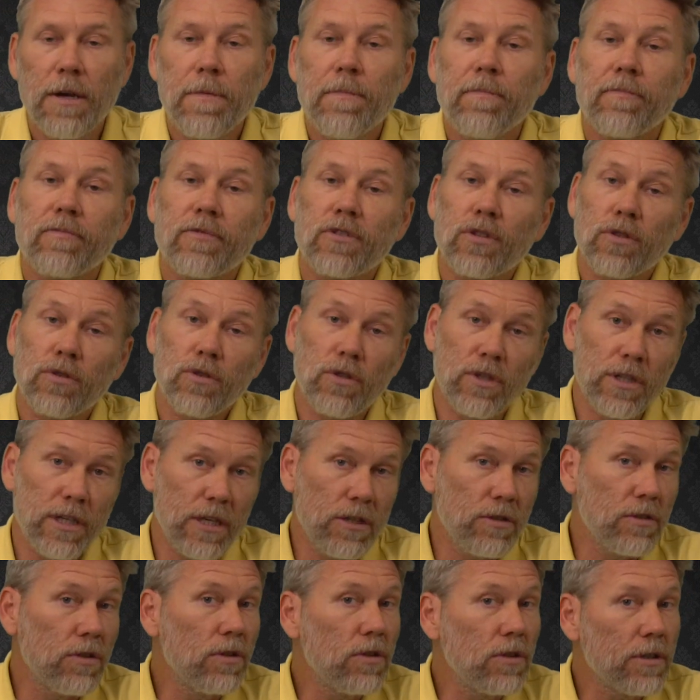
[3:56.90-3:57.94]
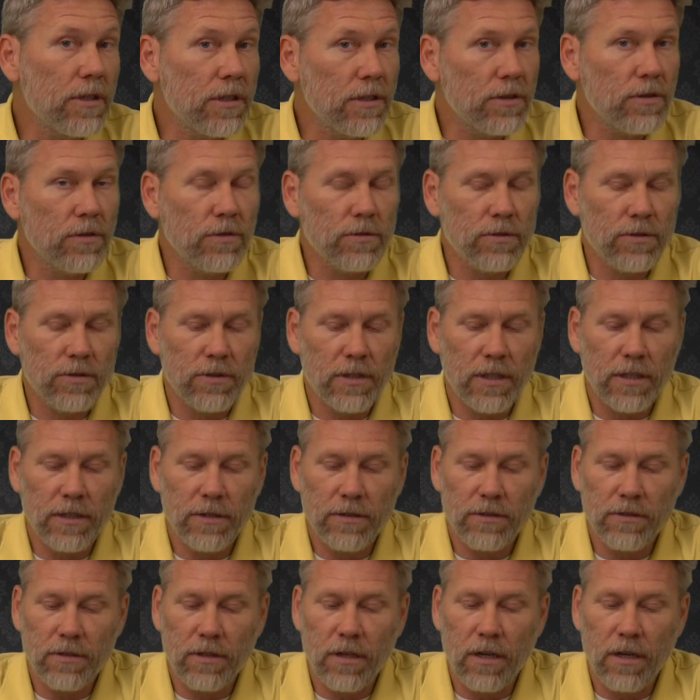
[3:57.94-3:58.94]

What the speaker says: So you need to look at those things